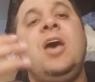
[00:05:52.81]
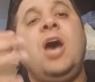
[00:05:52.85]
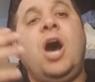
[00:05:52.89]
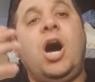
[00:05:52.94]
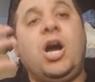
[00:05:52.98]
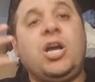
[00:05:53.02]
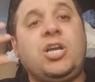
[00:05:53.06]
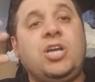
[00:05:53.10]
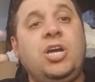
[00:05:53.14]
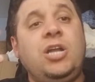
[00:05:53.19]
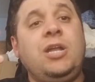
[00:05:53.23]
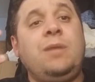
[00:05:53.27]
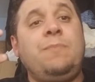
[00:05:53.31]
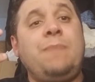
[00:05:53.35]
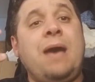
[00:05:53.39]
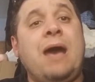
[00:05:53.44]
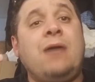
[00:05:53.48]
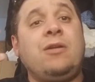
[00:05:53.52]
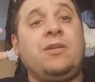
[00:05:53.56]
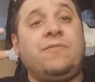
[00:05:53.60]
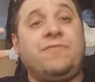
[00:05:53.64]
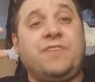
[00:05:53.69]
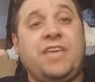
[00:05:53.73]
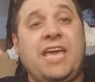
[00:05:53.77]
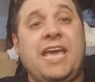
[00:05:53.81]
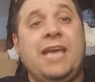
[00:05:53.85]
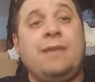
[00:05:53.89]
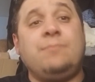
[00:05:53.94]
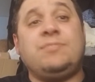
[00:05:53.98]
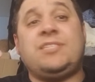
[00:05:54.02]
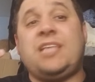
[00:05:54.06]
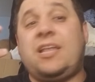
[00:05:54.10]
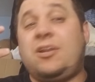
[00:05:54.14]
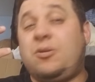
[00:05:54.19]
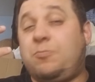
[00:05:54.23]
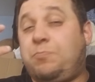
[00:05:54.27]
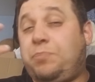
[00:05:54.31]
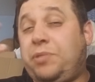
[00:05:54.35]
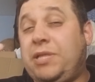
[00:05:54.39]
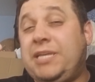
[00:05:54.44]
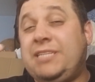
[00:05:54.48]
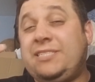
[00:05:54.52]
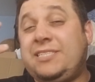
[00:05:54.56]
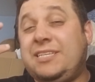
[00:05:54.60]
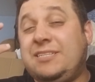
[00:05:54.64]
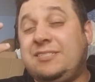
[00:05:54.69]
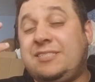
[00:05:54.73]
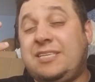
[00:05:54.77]
a good amount of games that are
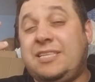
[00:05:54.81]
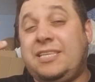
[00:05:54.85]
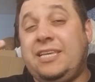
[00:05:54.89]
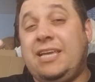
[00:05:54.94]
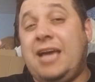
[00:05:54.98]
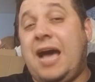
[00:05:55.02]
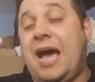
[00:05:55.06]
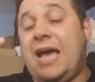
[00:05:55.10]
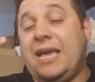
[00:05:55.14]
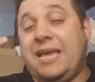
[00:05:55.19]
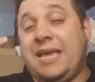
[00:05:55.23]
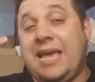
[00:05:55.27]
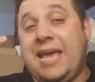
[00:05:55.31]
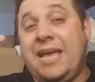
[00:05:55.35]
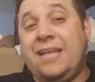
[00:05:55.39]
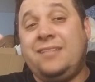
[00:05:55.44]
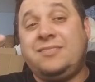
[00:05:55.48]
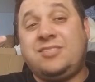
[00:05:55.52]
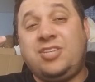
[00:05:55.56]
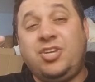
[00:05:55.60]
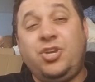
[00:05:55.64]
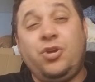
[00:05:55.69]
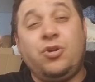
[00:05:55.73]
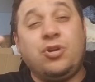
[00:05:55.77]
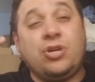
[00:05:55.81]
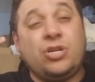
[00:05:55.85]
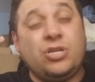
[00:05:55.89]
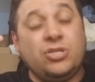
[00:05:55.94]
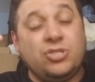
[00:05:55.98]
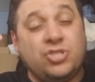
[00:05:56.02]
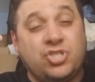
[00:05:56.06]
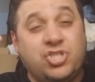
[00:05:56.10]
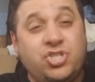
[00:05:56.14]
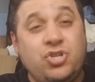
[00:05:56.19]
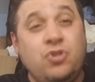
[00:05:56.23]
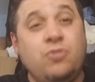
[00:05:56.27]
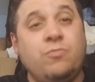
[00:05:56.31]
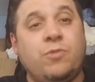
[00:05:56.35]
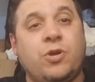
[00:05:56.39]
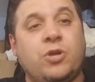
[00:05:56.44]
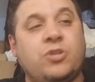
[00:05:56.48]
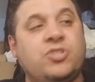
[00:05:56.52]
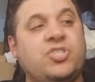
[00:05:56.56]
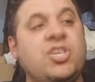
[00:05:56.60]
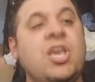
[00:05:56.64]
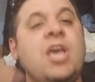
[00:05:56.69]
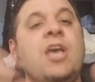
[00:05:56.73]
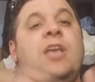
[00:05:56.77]
pleasing to the eye and to your
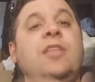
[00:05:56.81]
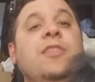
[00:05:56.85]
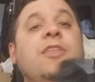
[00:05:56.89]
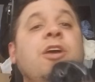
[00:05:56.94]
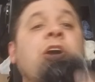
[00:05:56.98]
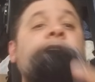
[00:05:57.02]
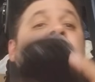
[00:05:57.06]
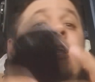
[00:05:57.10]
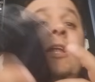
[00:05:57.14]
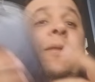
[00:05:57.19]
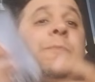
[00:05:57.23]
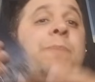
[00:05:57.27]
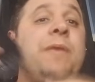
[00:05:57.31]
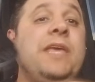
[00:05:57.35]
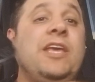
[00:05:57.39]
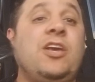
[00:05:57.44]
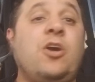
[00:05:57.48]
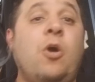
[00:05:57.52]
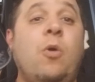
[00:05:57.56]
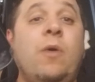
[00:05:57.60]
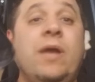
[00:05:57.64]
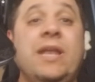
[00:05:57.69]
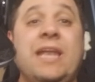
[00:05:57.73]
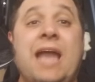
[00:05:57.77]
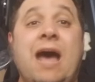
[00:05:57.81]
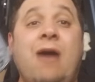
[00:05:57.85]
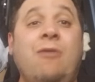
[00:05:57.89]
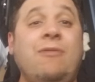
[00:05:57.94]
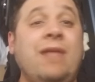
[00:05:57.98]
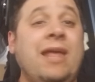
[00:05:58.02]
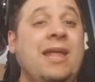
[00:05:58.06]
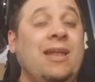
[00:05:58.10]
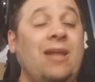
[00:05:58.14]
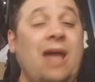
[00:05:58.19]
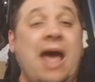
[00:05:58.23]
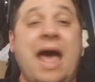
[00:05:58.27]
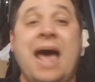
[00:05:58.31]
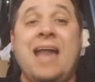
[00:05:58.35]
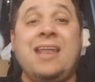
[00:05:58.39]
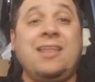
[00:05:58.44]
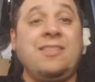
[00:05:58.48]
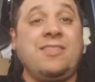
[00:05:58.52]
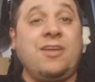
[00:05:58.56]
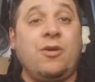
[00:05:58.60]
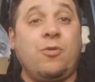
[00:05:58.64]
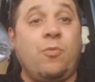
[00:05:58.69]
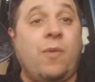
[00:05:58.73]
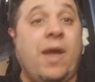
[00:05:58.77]
consumers, they're going to be going out and out
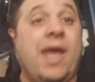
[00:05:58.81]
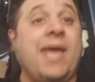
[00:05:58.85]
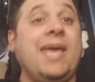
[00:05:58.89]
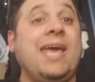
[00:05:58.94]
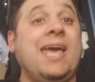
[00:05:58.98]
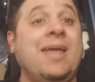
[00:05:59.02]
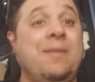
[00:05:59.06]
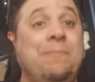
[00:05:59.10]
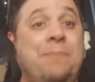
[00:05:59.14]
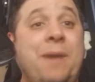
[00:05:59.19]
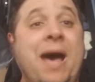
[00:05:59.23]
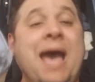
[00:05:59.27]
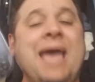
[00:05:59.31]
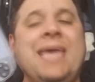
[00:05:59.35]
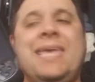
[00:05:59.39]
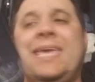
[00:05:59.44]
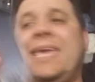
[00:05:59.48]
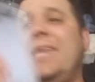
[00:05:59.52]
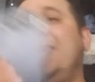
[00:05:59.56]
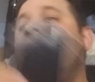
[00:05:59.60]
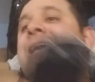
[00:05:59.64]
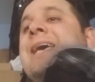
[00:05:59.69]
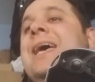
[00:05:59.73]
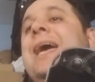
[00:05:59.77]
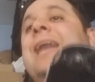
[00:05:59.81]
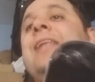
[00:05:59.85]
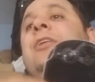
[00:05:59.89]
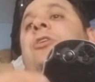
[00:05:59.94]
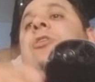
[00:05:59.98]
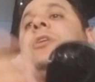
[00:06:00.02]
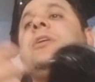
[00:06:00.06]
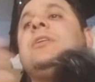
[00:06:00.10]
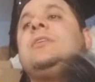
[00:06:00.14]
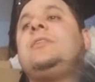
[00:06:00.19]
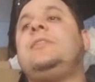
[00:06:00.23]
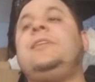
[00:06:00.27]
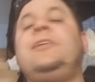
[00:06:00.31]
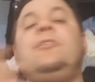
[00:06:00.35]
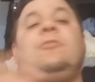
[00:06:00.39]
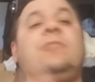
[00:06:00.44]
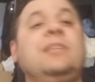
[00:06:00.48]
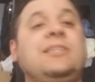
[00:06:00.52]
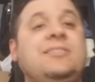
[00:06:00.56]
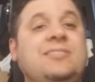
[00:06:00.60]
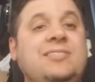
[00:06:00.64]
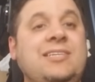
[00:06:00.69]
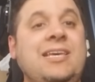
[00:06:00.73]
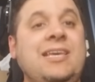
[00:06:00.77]
of their way and buying it. And you could
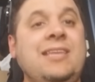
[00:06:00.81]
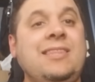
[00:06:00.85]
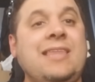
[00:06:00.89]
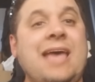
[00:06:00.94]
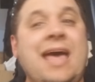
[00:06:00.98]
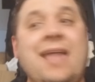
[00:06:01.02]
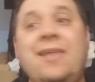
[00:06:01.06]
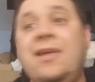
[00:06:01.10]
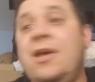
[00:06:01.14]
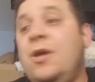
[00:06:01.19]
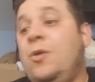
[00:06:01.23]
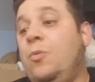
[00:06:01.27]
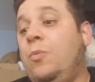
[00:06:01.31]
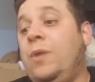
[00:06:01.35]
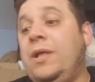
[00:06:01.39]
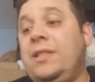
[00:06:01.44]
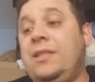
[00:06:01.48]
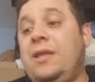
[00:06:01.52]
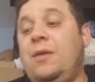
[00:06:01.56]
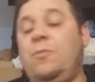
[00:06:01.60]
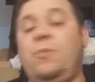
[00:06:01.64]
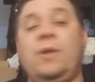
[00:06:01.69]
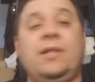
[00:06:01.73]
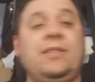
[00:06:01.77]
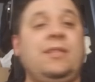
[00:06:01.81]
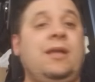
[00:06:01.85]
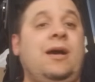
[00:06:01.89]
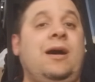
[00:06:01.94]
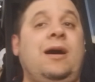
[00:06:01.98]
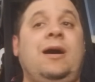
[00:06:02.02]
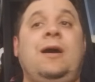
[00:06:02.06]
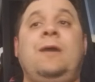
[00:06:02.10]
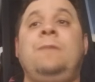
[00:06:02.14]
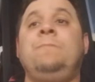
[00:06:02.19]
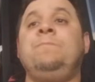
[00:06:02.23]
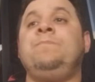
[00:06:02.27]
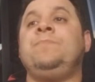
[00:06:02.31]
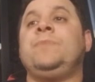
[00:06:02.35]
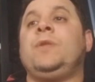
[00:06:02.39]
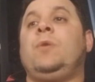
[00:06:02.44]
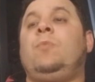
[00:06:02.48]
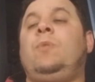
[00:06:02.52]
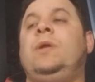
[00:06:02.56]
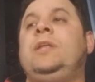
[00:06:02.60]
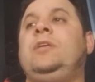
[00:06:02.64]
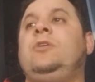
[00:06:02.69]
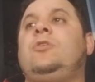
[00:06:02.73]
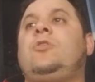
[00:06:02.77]
clearly see that when when uh,
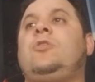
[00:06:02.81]
what do you